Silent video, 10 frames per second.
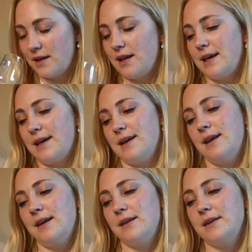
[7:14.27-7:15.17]
Yeah,
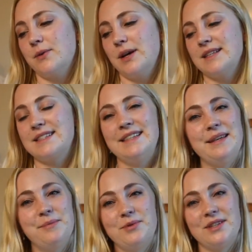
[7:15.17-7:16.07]
quite a
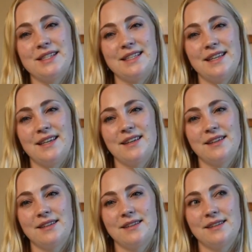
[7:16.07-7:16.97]
sea breezy
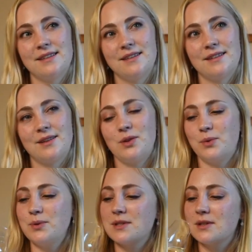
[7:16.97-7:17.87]

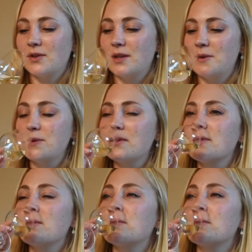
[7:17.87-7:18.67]
note on the nose.